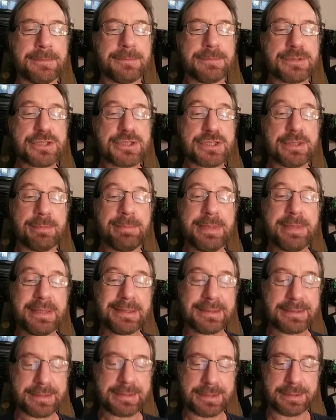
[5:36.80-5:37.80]

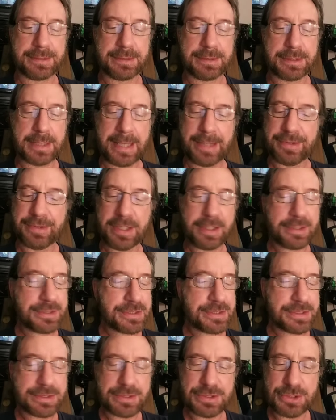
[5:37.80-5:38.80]
stability. And
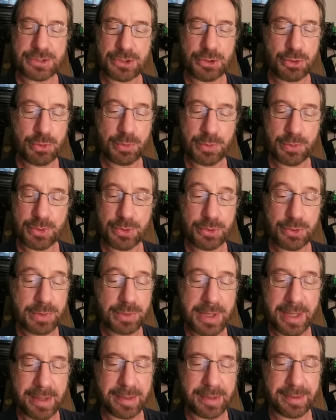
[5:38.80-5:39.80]
that's, you
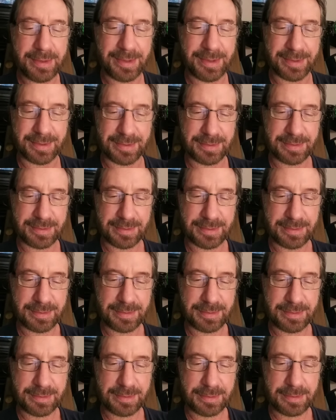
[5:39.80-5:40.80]
got none.
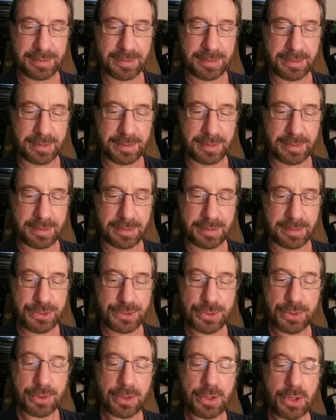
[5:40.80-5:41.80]

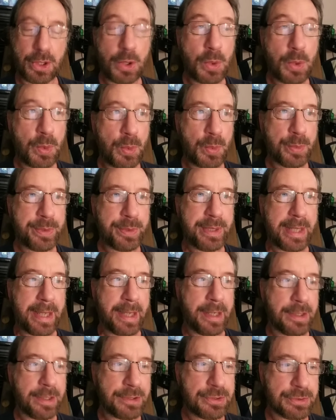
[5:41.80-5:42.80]
You're alone
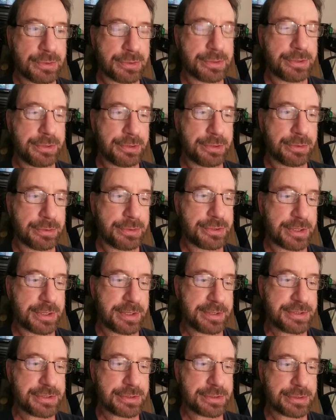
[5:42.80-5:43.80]
and you're
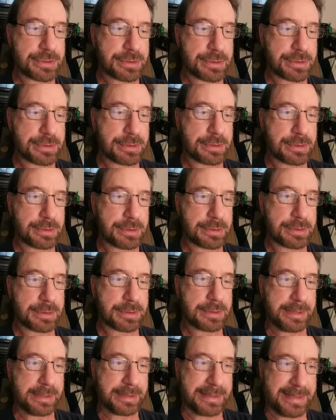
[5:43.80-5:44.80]
just
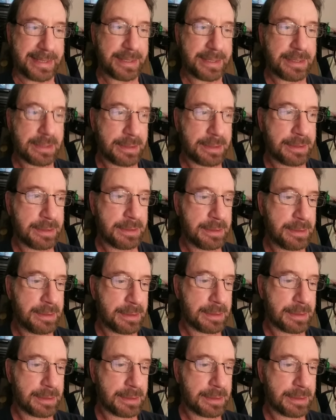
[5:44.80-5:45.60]
daily